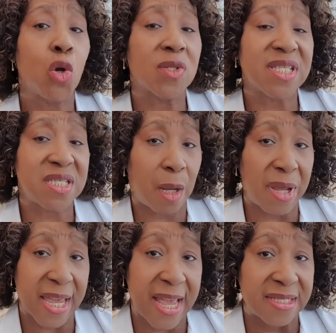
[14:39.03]
your
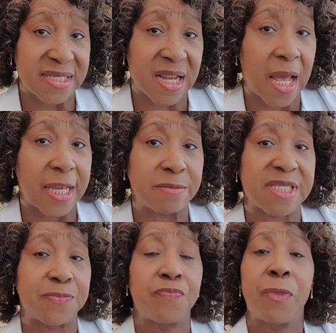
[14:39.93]
stomach
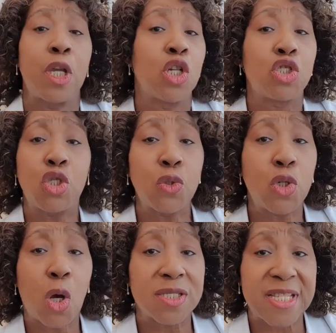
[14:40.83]
enzymes. Do
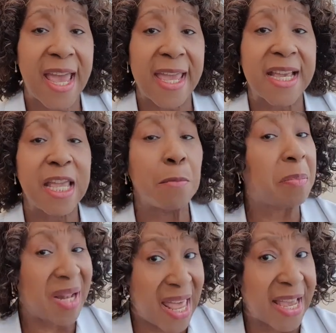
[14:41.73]
not take in
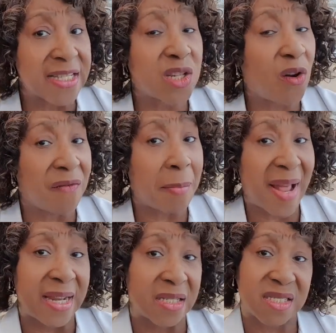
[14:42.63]
place of a
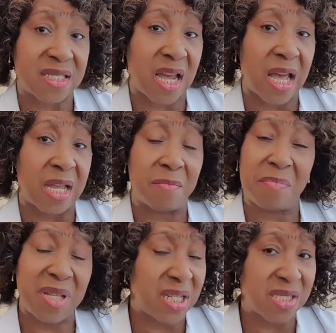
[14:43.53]
balanced diet.
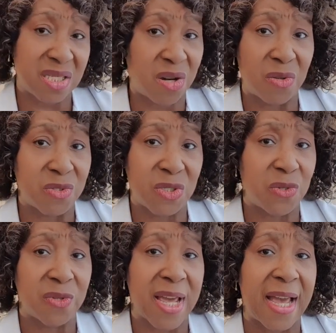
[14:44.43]
Please don't
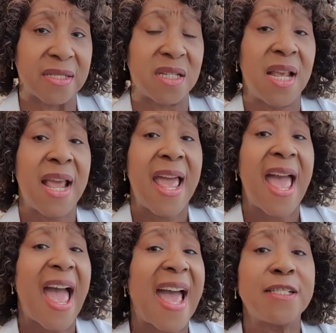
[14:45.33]
do that.
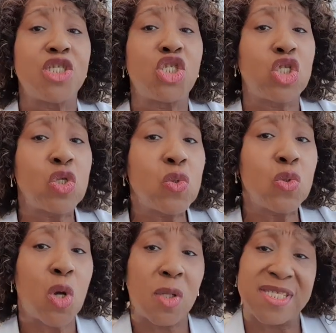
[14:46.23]
And
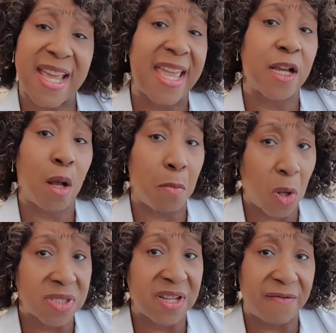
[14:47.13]
do not take a
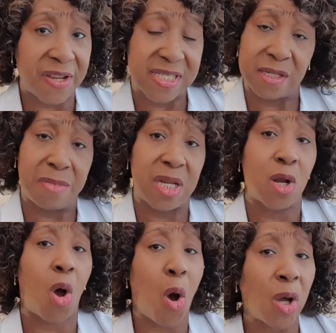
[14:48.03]

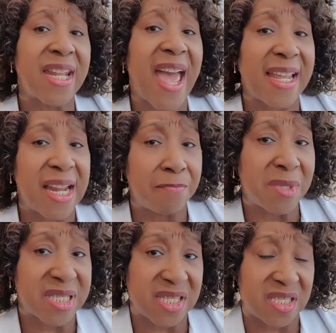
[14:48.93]
multivitamin on an
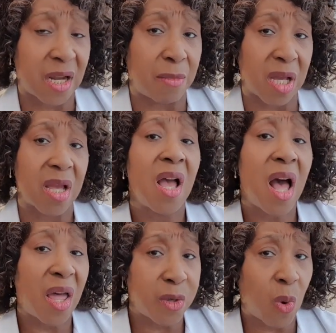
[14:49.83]
empty stomach,
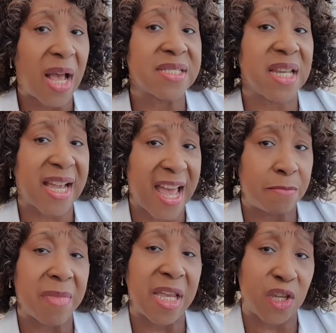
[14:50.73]
otherwise it
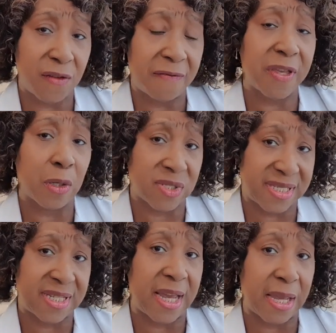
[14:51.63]
can make you feel
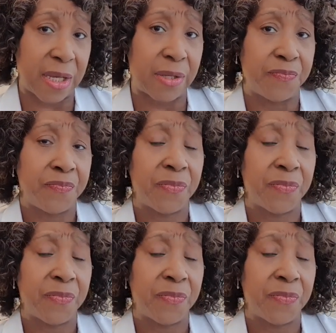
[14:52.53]
sick.